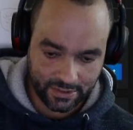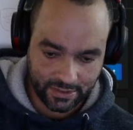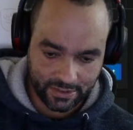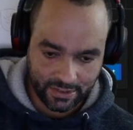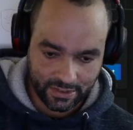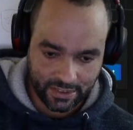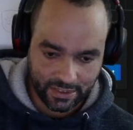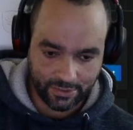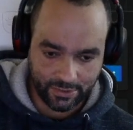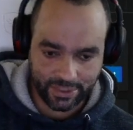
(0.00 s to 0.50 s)

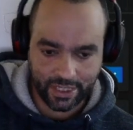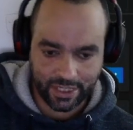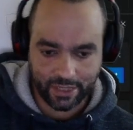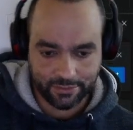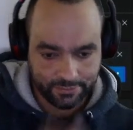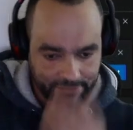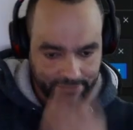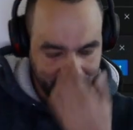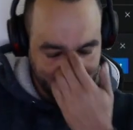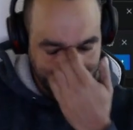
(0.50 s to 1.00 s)
Here we go.
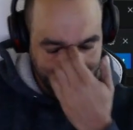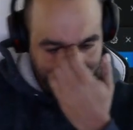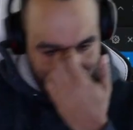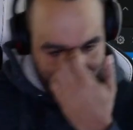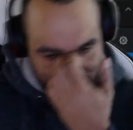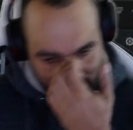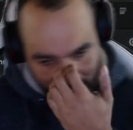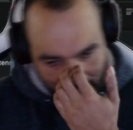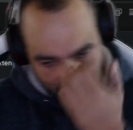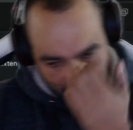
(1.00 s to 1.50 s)

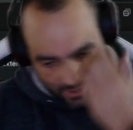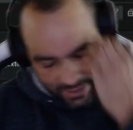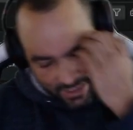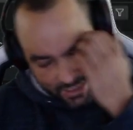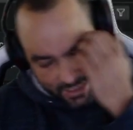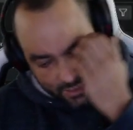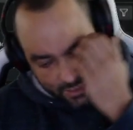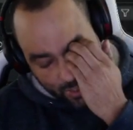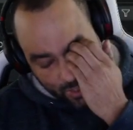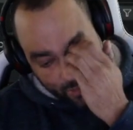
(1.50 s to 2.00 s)
So this
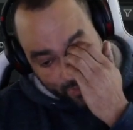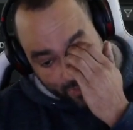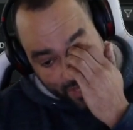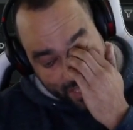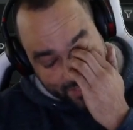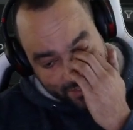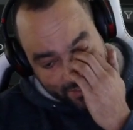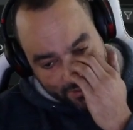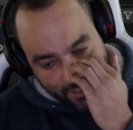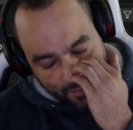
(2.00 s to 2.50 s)
is where we
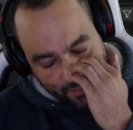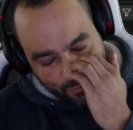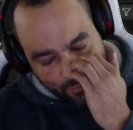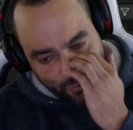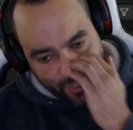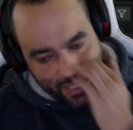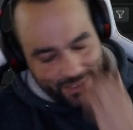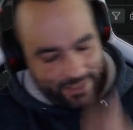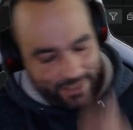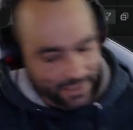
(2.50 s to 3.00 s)
ended up. We
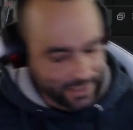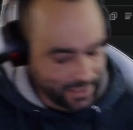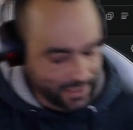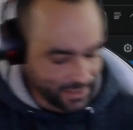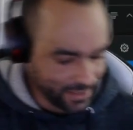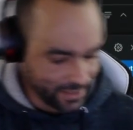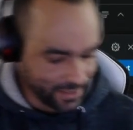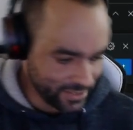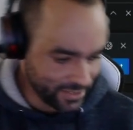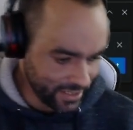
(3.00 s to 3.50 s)
had
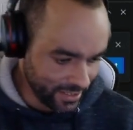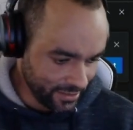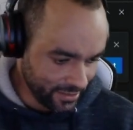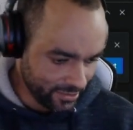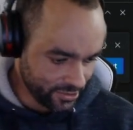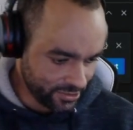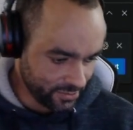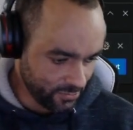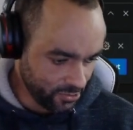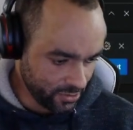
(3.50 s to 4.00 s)
the single
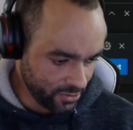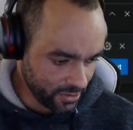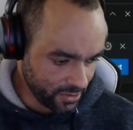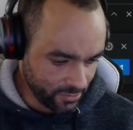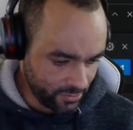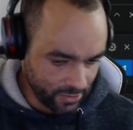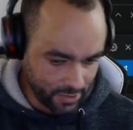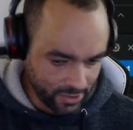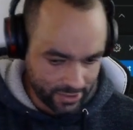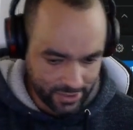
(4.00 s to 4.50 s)
smooth
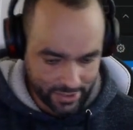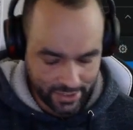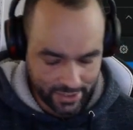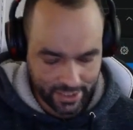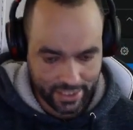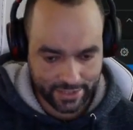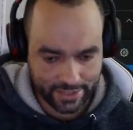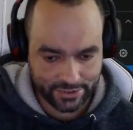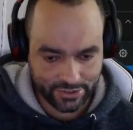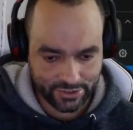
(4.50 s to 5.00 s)
running
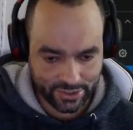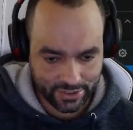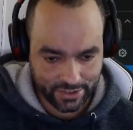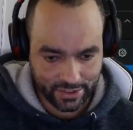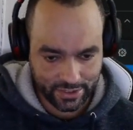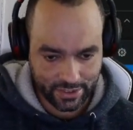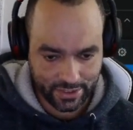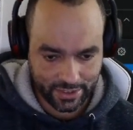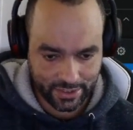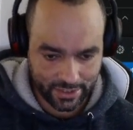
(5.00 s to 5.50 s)
engine
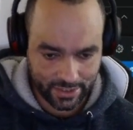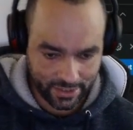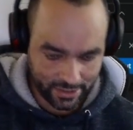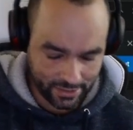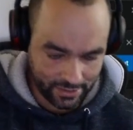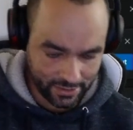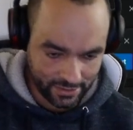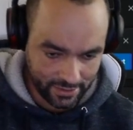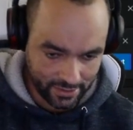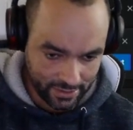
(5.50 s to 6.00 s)

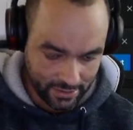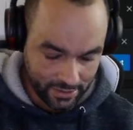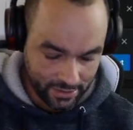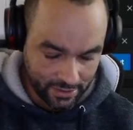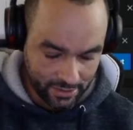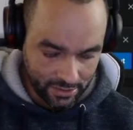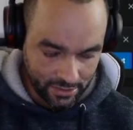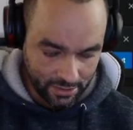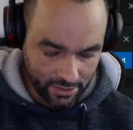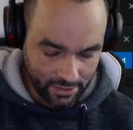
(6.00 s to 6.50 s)

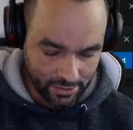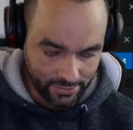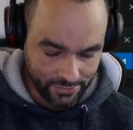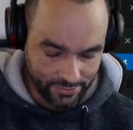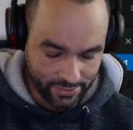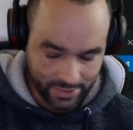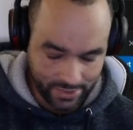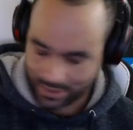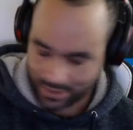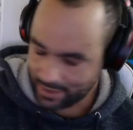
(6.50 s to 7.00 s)
on
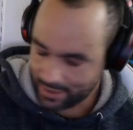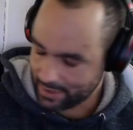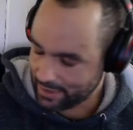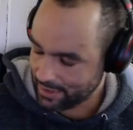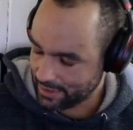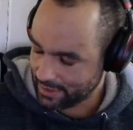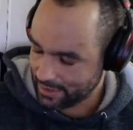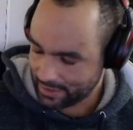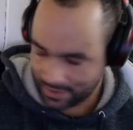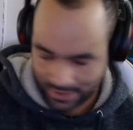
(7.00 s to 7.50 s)

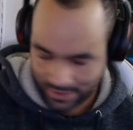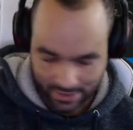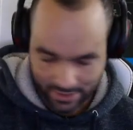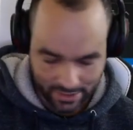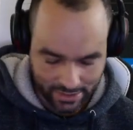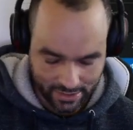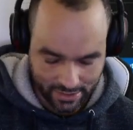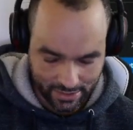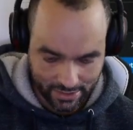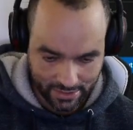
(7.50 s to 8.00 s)
the
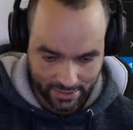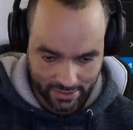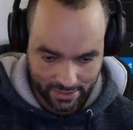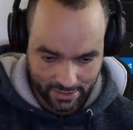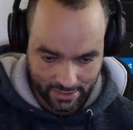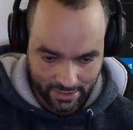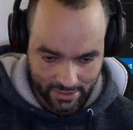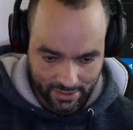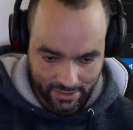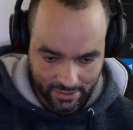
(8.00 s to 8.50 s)

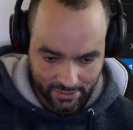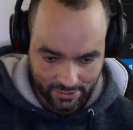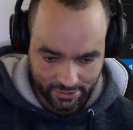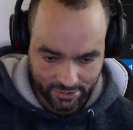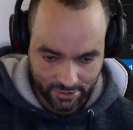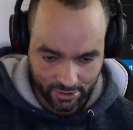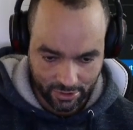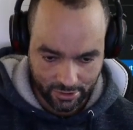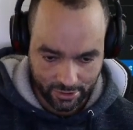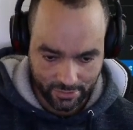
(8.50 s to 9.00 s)

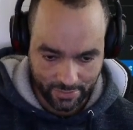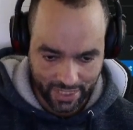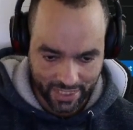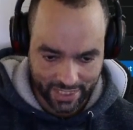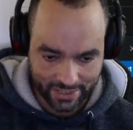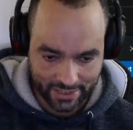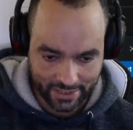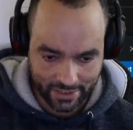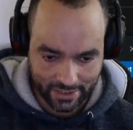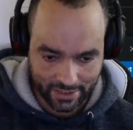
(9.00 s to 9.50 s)
controlled by
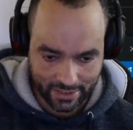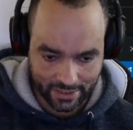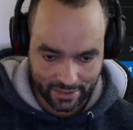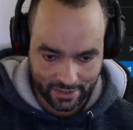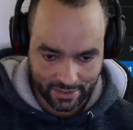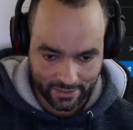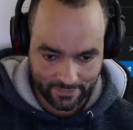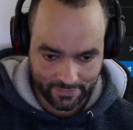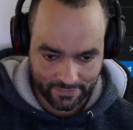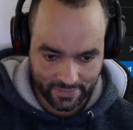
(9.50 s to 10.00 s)
the
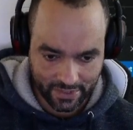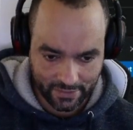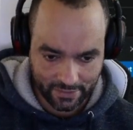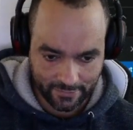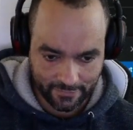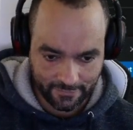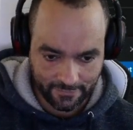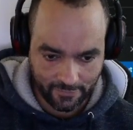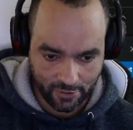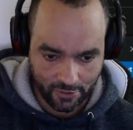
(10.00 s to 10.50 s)

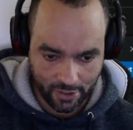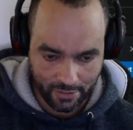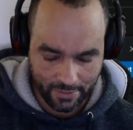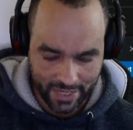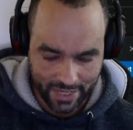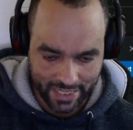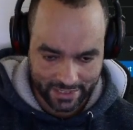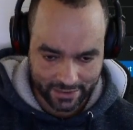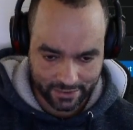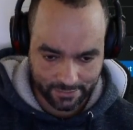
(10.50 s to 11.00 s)
form
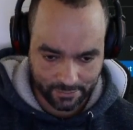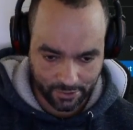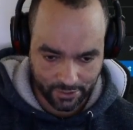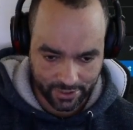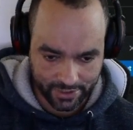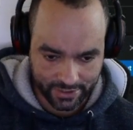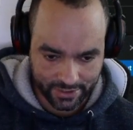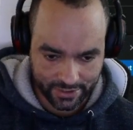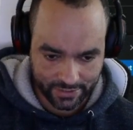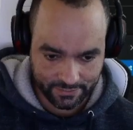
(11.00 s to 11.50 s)

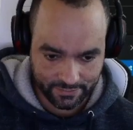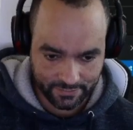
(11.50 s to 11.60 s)
endpoint.